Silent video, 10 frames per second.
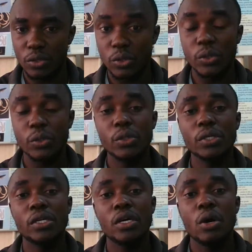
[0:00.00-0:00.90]

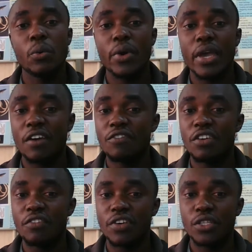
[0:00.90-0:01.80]
two, we have
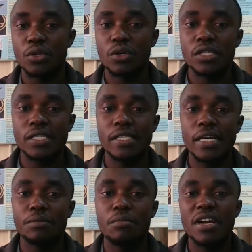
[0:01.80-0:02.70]
the vessels
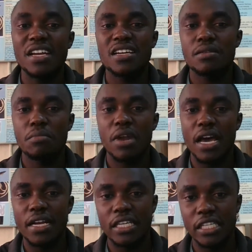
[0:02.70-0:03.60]
that bring
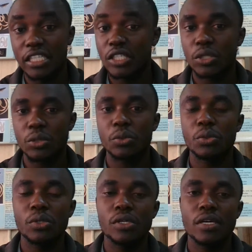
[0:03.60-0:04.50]
blood
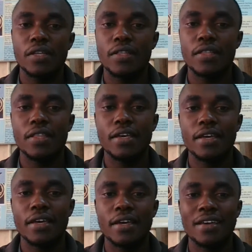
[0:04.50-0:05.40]
into
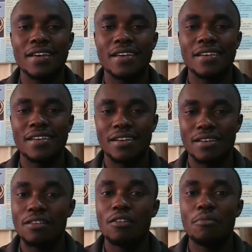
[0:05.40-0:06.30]
the
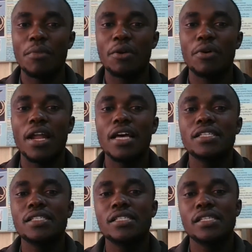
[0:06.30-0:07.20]

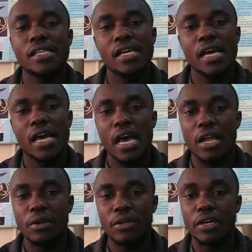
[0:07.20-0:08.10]
glomerulus,
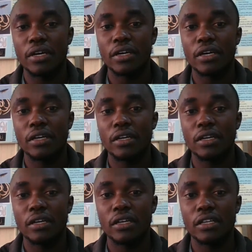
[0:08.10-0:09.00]
and
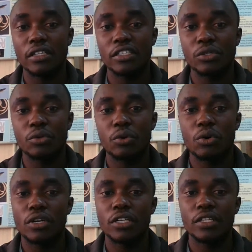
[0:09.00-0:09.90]
it is
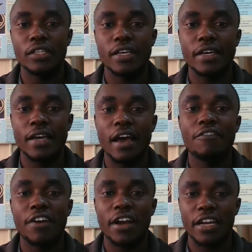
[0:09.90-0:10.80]
called the
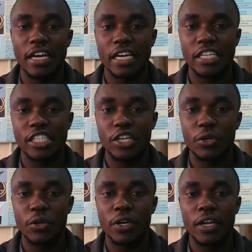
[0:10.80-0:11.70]
afferent
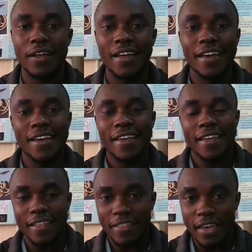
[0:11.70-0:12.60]
arteriole.
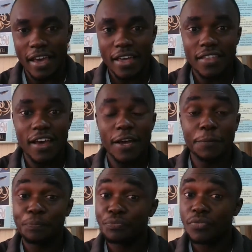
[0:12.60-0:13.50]
The other